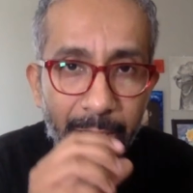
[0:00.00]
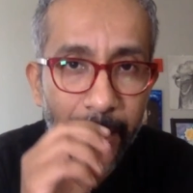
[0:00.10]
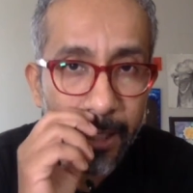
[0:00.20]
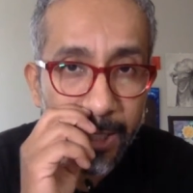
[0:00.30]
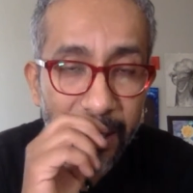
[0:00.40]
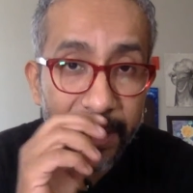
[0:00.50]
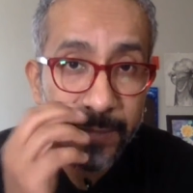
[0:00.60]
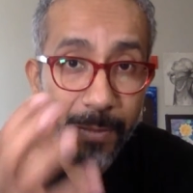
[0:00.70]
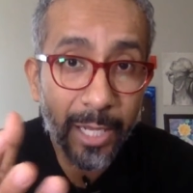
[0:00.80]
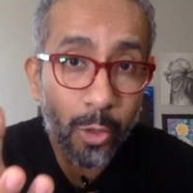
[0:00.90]

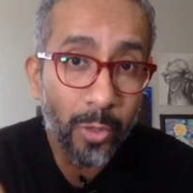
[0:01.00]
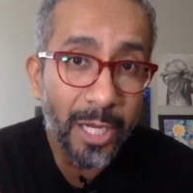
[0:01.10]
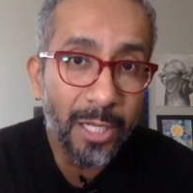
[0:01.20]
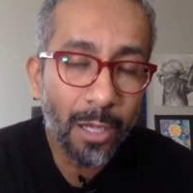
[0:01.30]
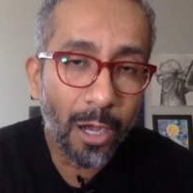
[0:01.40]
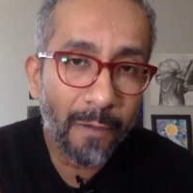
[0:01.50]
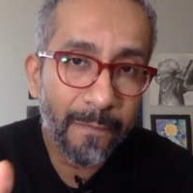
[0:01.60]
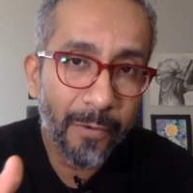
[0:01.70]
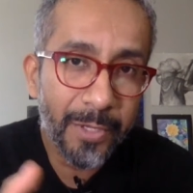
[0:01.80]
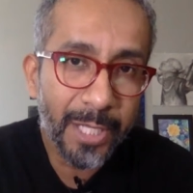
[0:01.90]
is by creating
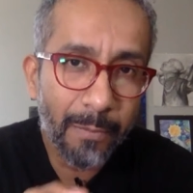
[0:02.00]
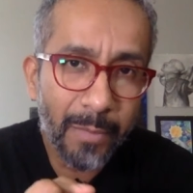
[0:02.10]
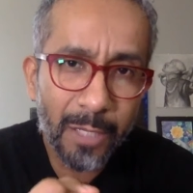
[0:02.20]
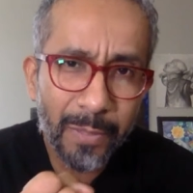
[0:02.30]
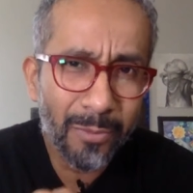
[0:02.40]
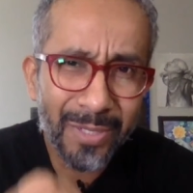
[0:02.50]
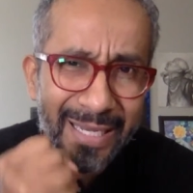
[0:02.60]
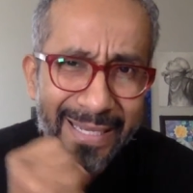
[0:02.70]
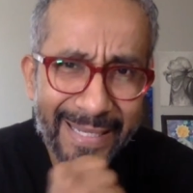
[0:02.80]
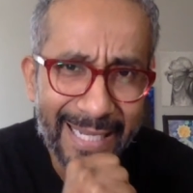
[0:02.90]
offers that make people
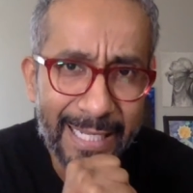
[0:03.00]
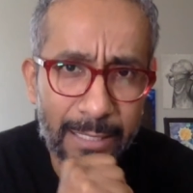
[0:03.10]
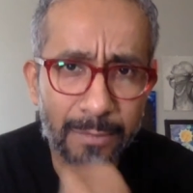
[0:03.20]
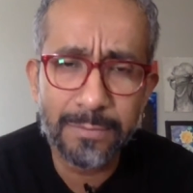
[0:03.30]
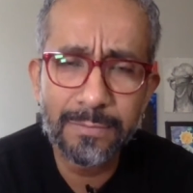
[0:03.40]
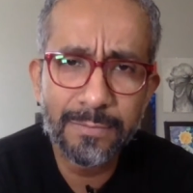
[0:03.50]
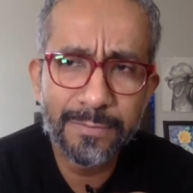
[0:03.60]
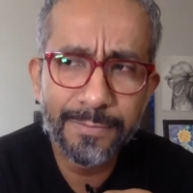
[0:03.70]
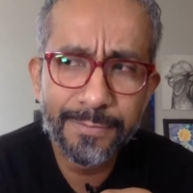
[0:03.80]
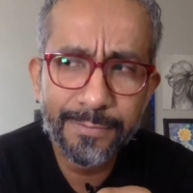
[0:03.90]
say, damn,
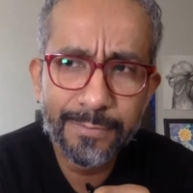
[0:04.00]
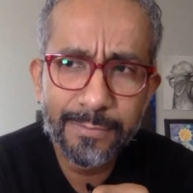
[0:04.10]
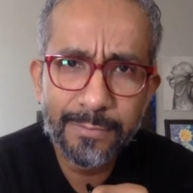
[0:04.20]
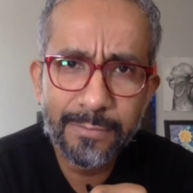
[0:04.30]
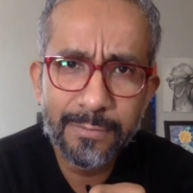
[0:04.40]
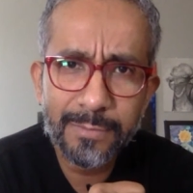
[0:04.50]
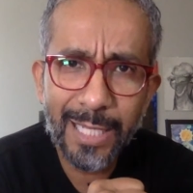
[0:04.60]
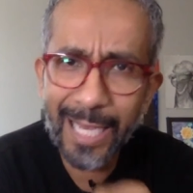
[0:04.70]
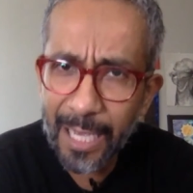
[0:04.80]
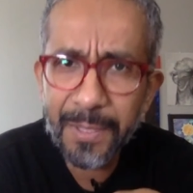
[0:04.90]

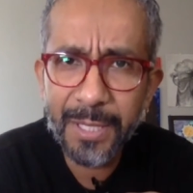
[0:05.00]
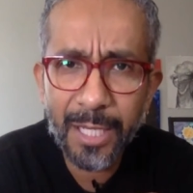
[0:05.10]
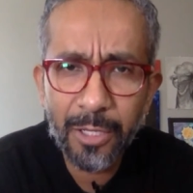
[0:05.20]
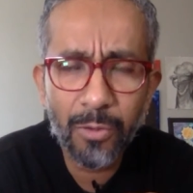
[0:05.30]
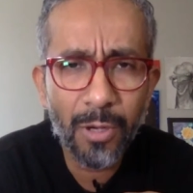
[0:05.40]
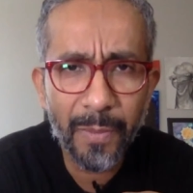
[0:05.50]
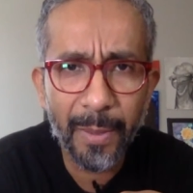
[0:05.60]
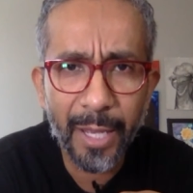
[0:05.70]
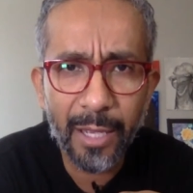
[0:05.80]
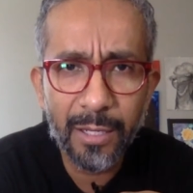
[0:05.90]
I have to take you up
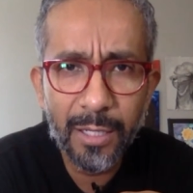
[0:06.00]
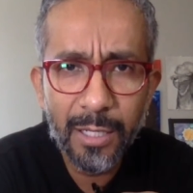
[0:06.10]
on that.